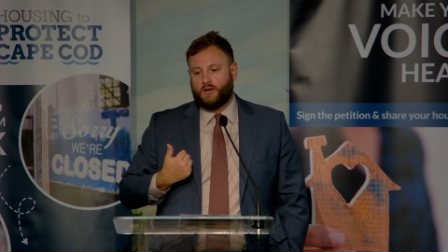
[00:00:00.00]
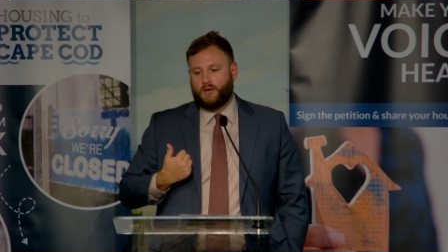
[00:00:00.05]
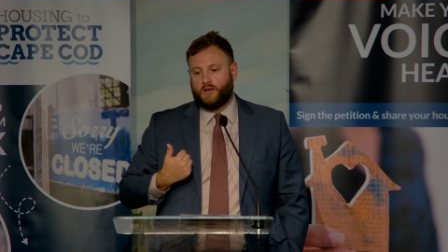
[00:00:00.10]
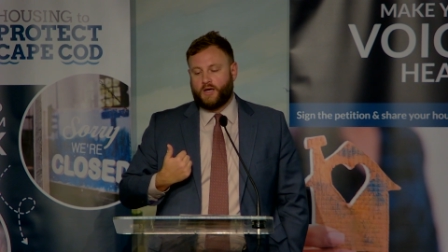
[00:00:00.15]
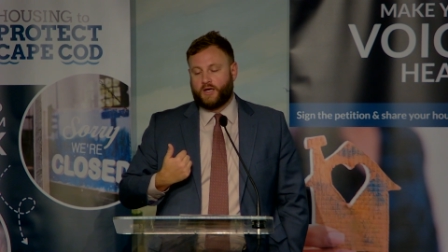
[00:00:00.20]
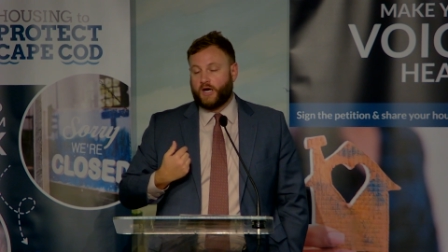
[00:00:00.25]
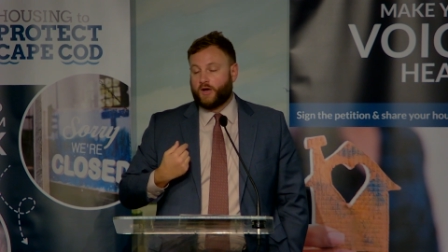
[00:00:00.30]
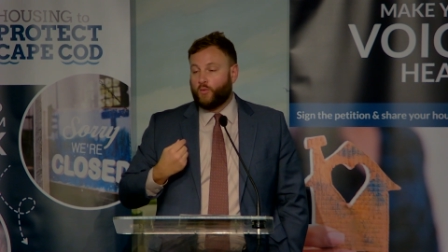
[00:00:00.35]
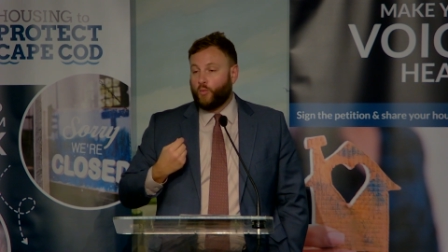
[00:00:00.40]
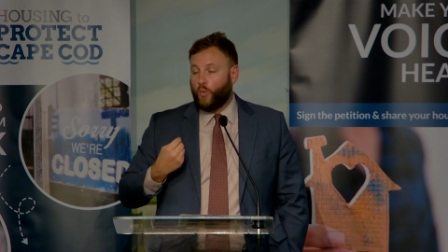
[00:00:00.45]

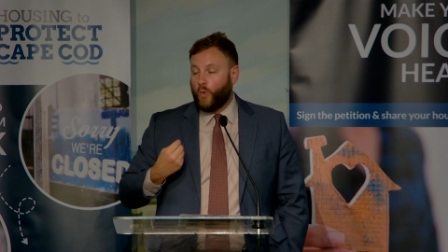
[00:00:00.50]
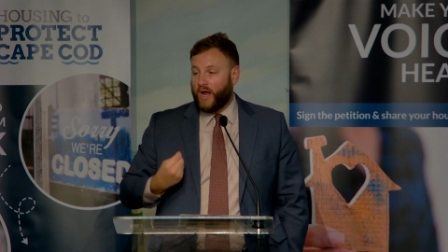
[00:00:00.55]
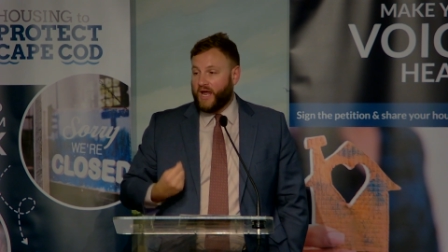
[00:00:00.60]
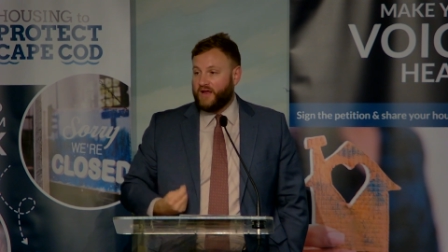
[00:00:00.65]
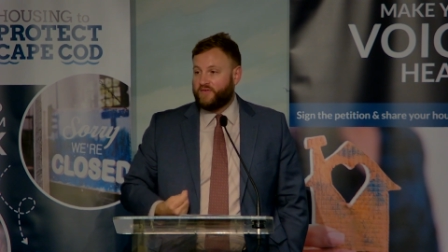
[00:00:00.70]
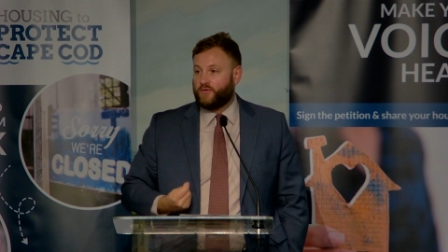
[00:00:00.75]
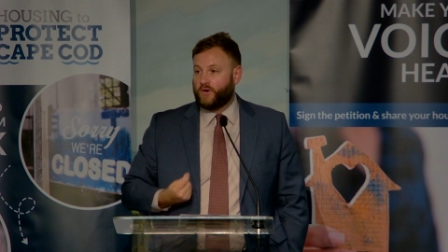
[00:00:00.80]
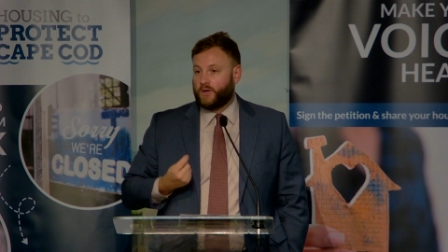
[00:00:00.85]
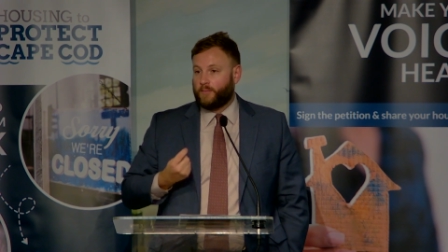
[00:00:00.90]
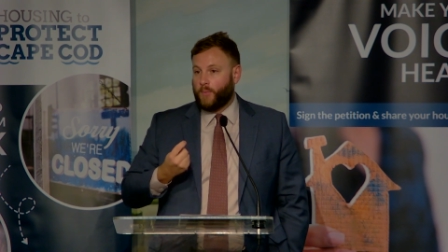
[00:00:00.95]
an
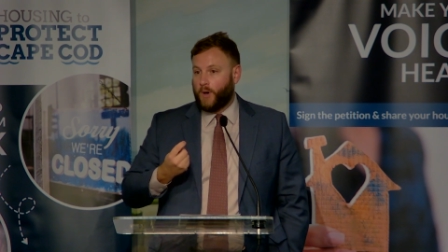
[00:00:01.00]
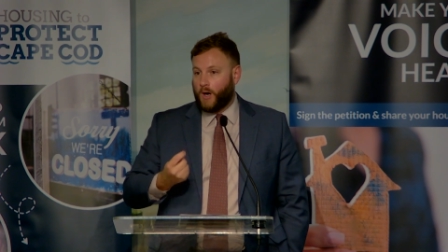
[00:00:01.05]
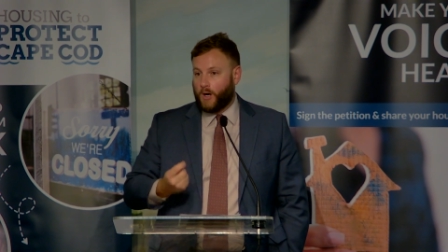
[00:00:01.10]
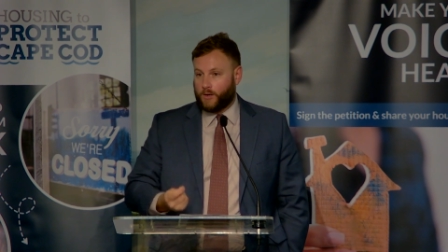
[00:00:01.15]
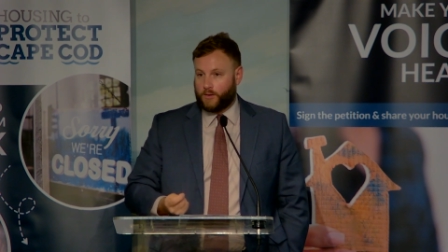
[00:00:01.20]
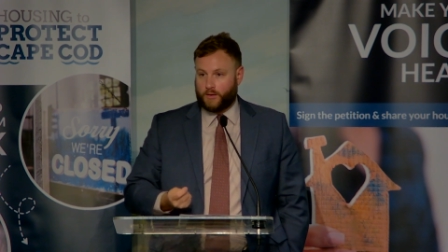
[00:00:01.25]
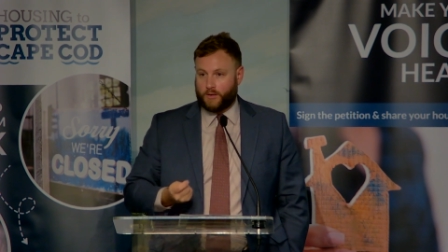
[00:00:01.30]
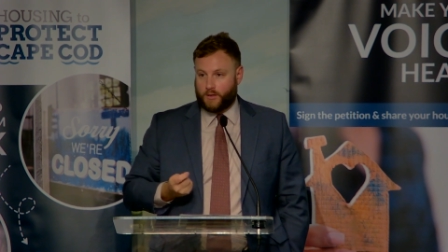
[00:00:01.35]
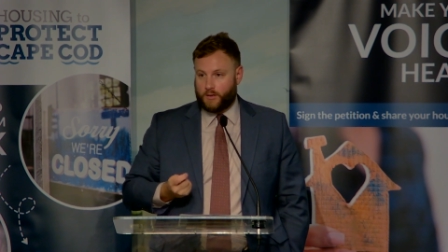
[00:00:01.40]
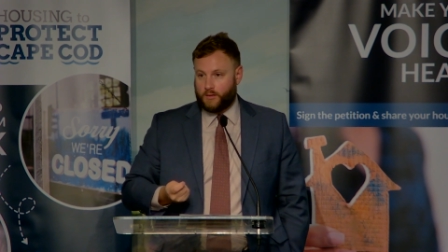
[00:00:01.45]
unwavering
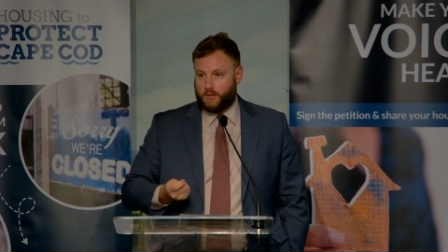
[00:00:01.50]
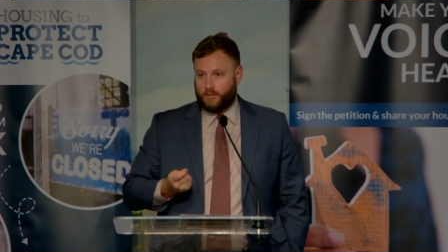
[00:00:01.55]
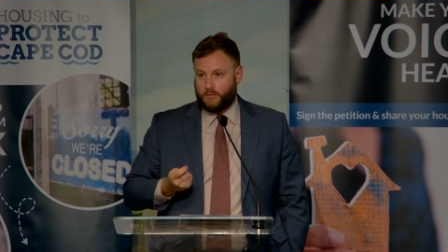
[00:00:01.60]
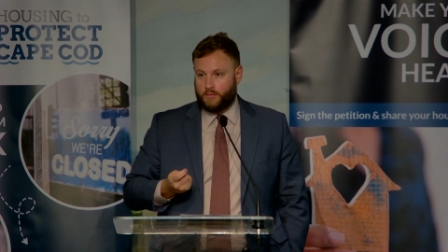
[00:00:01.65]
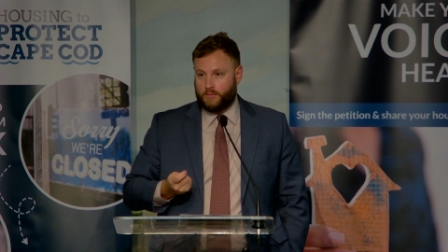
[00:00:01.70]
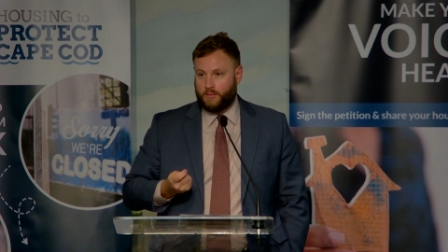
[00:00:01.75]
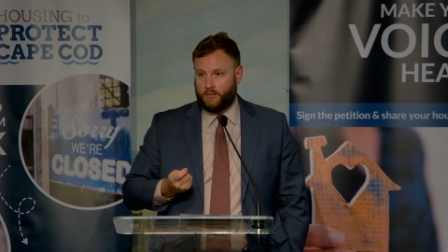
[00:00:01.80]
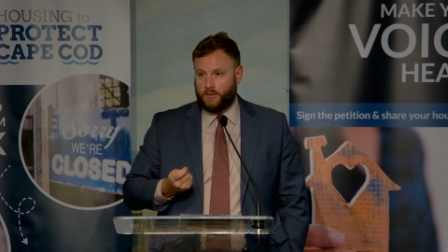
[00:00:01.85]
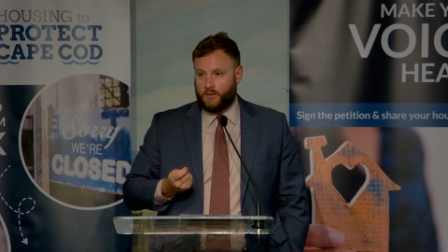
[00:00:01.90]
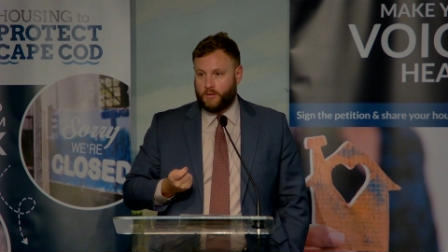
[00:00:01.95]
partner
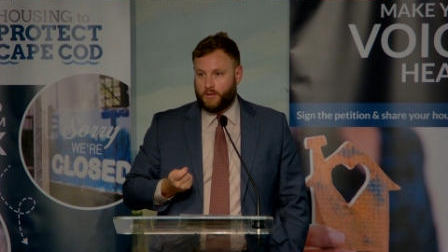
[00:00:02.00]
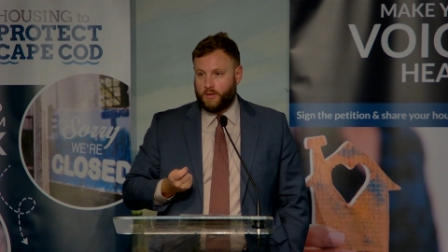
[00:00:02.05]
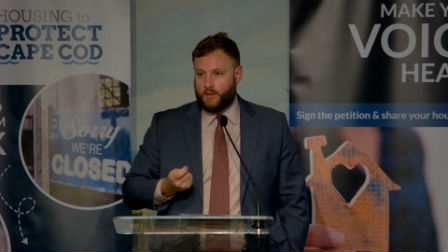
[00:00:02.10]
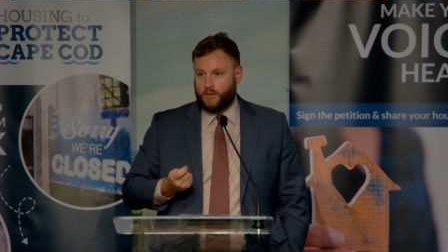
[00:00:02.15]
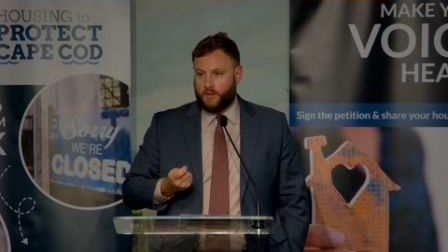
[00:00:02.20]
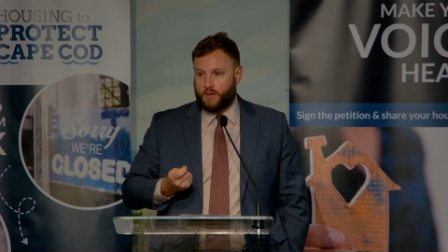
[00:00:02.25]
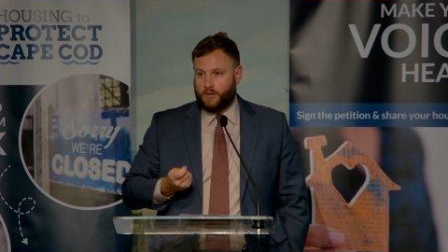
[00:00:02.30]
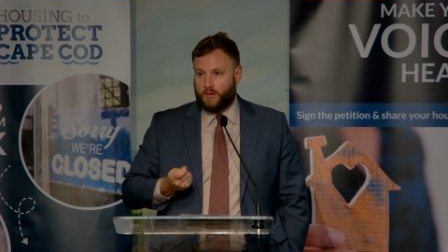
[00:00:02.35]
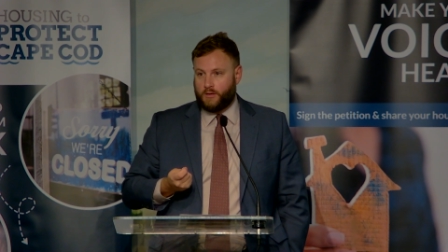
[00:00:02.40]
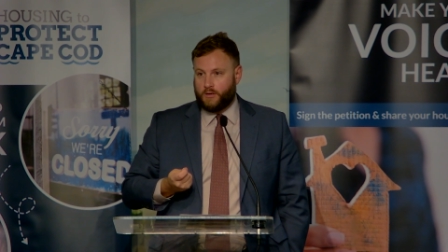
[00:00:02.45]

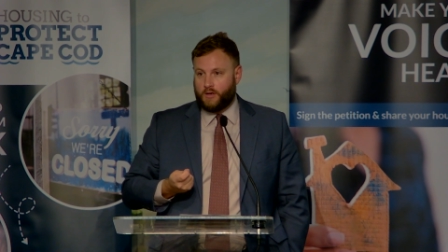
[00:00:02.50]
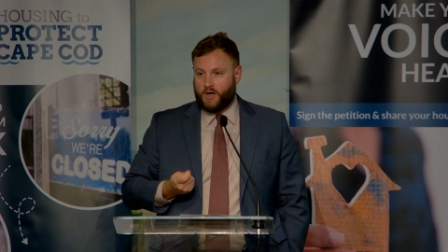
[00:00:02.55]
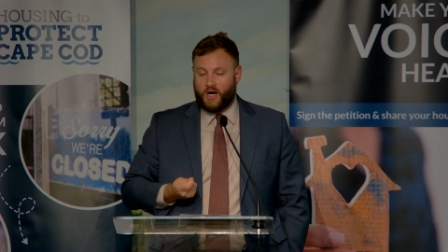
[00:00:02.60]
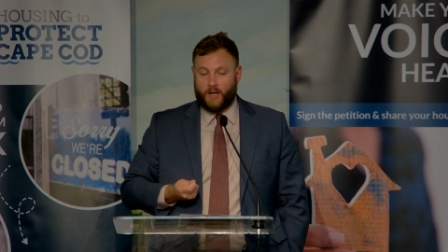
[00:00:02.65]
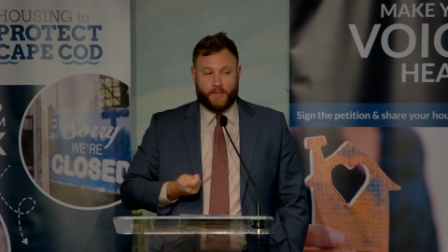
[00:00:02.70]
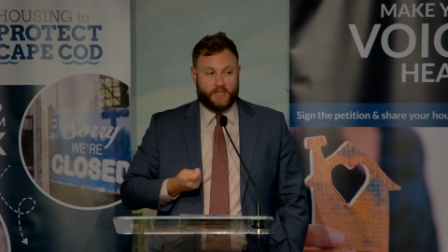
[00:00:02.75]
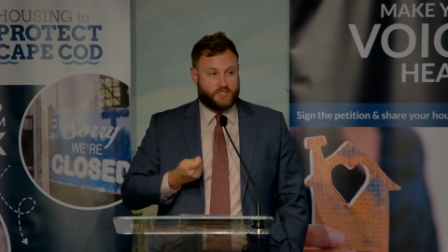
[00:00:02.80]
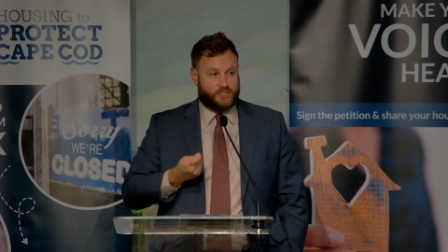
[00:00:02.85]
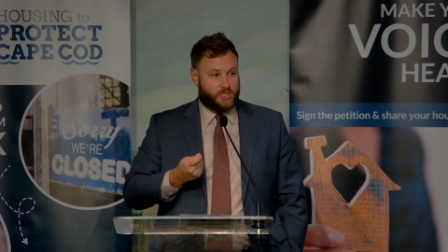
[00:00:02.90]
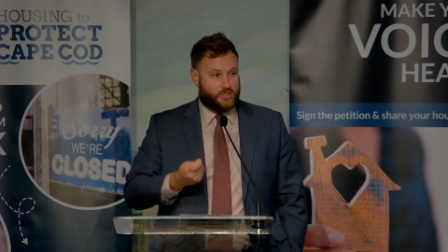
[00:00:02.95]

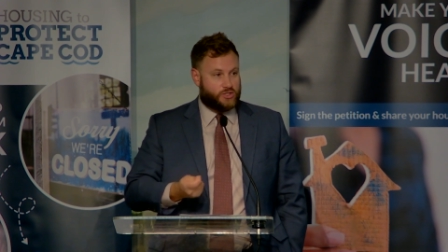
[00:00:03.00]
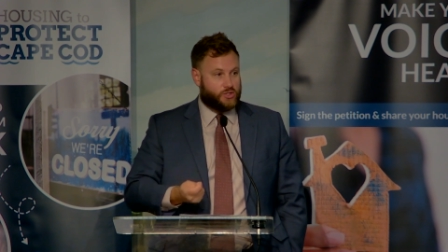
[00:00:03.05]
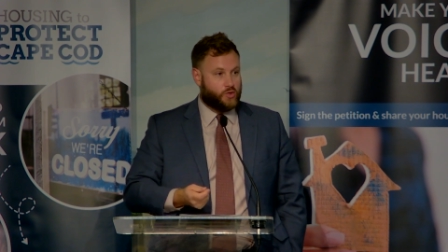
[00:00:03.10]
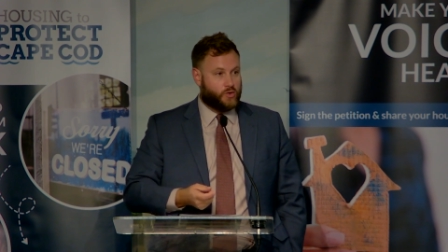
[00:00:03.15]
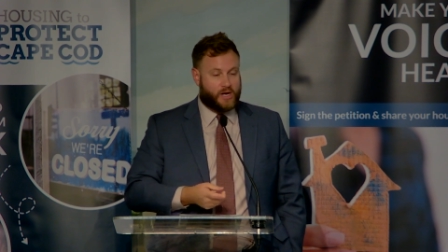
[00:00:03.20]
on this issue.